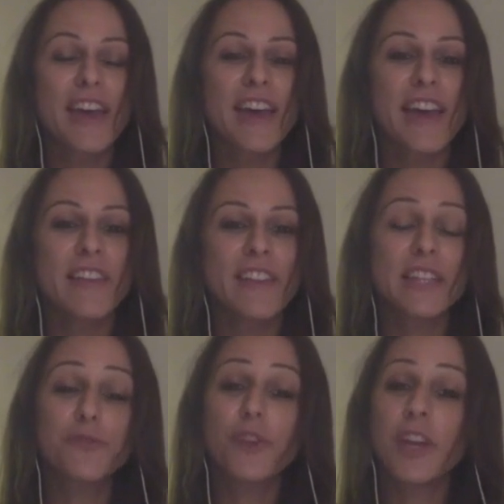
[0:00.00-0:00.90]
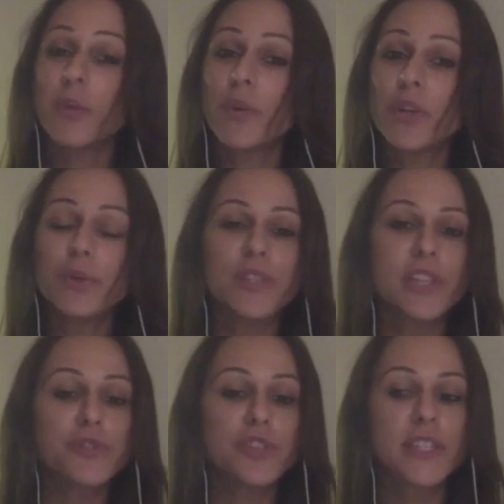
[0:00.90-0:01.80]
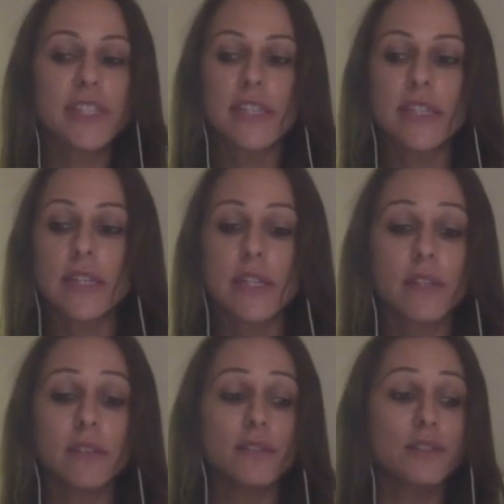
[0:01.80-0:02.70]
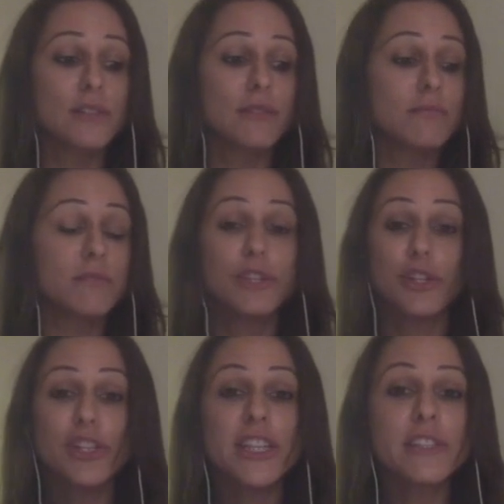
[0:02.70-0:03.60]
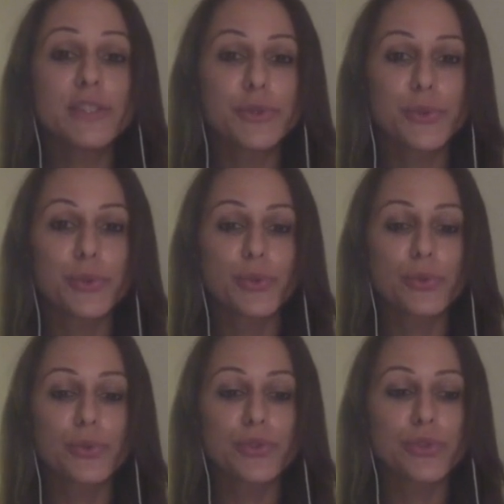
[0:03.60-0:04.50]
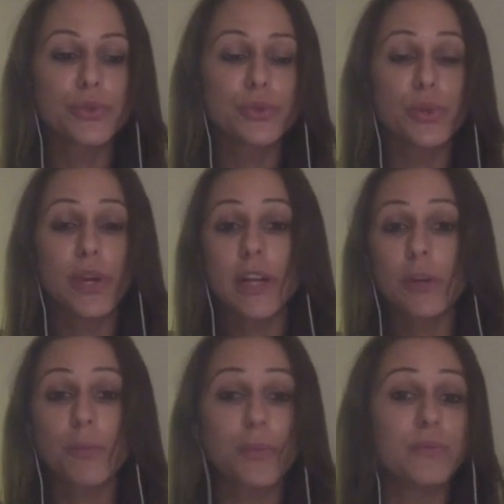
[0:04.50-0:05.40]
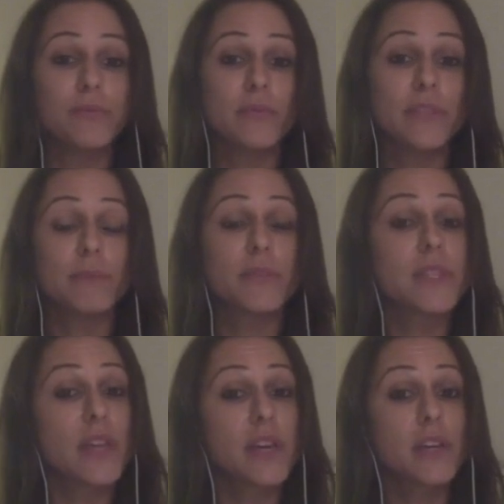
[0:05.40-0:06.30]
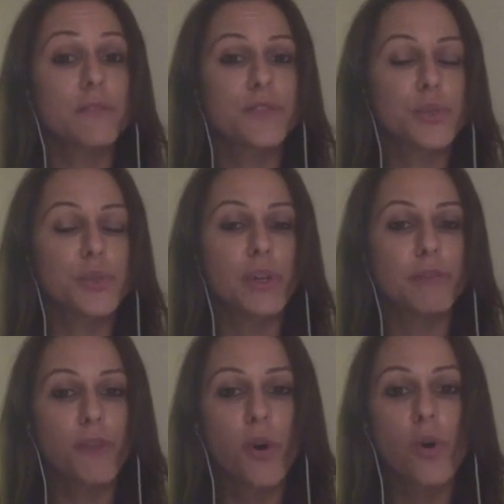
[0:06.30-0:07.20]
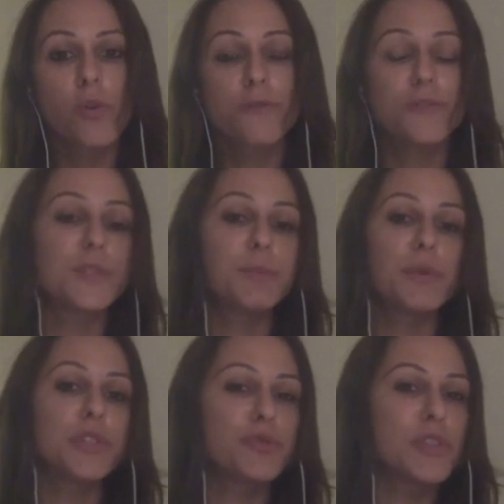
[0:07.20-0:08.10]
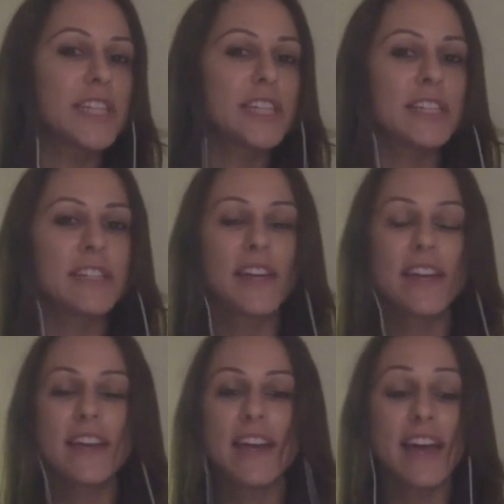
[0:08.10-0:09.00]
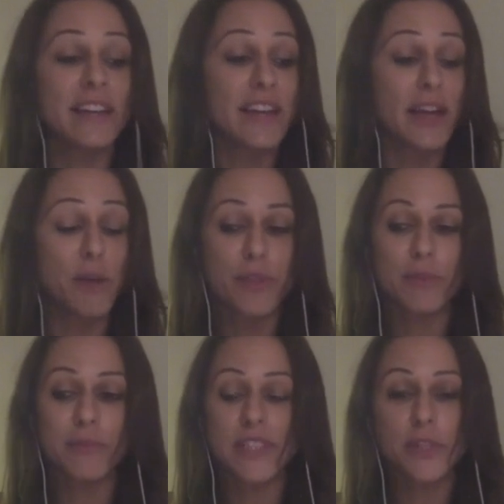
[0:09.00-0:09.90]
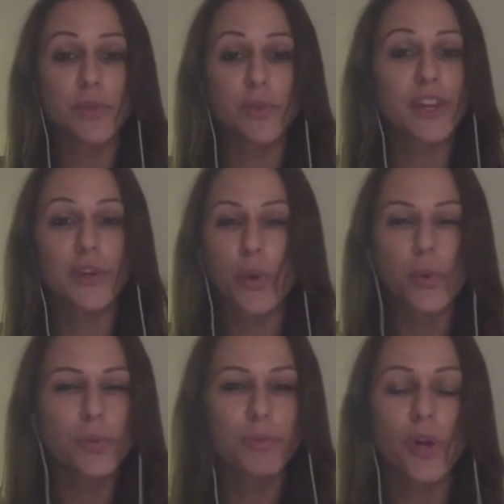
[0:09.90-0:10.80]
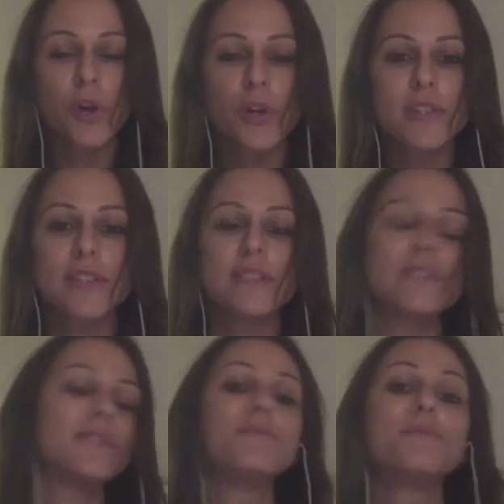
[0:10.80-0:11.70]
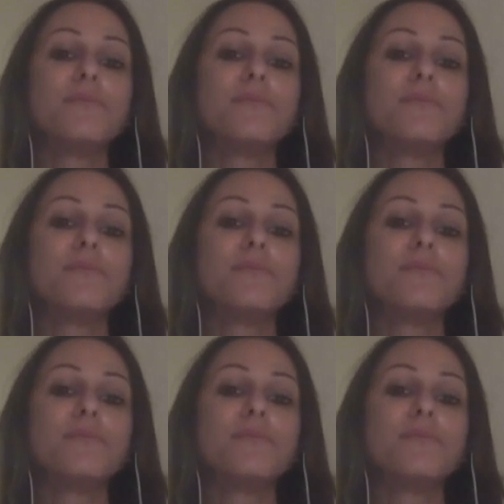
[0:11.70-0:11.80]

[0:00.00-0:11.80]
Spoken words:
And that's for anyone who's interested in learning the tools to help themselves to evolve spiritually and help them deal with their own blocks and